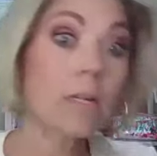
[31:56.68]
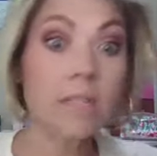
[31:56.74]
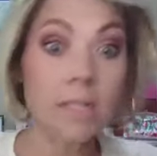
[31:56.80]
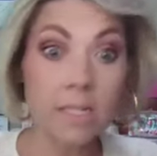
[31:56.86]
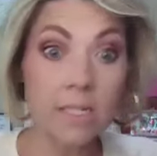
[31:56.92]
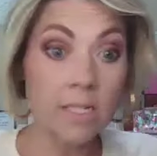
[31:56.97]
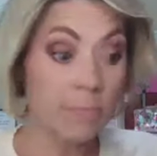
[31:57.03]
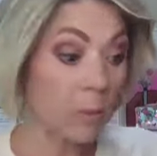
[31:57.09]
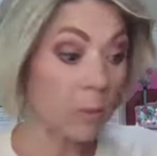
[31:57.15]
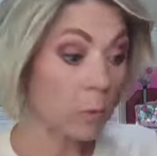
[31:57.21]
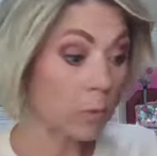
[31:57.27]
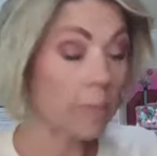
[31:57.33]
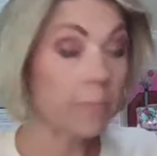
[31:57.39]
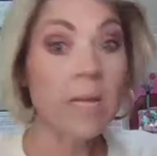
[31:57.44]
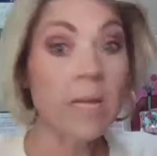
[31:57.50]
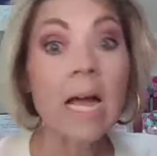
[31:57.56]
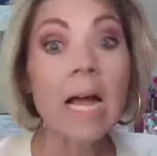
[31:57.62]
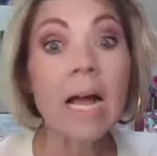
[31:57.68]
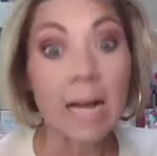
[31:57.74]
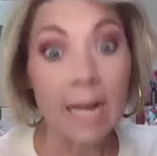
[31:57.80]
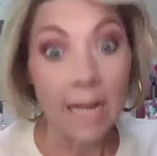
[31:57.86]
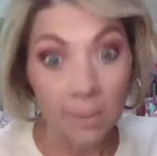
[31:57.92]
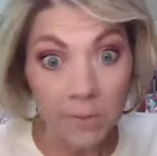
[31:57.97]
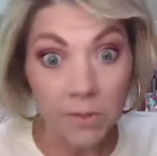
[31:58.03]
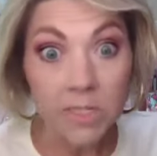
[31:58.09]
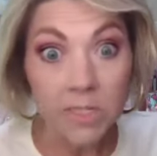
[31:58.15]
Because this is bold.
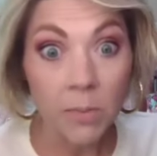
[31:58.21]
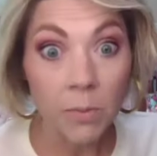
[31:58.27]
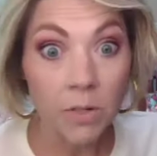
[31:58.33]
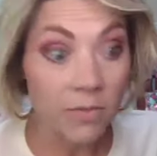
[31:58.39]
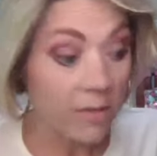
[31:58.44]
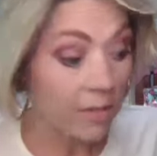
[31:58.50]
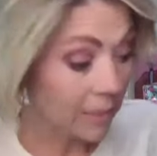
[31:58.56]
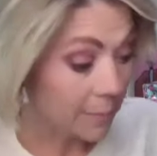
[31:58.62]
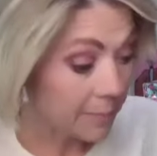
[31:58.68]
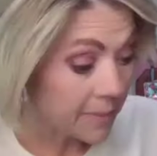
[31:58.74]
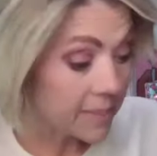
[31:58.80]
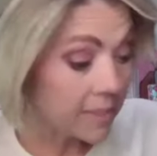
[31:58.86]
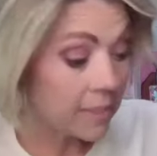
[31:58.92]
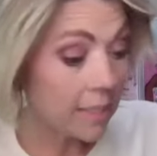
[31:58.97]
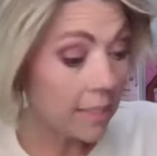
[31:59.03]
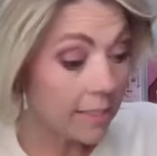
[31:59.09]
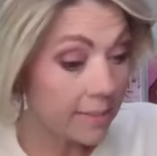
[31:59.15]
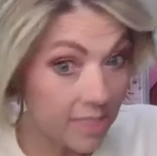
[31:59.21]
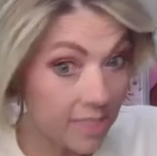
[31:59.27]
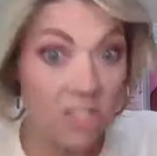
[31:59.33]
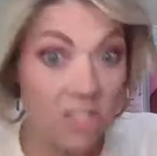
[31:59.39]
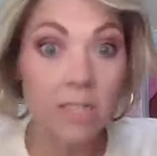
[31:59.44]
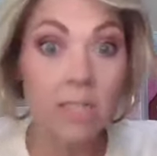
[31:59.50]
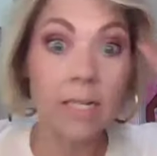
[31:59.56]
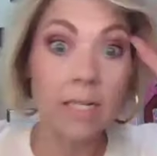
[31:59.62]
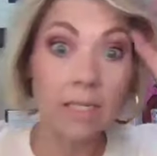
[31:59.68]
I'm using one of our limited
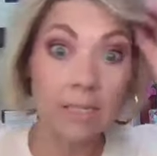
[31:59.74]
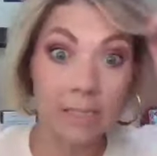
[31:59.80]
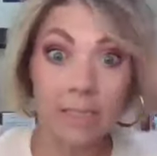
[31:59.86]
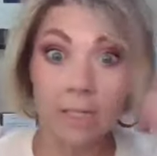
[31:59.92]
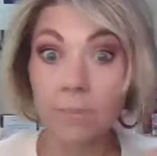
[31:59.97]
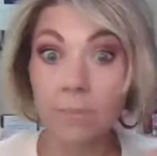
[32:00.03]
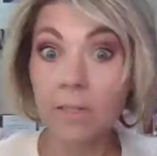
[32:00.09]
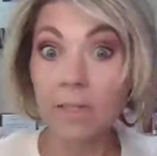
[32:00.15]
edition lip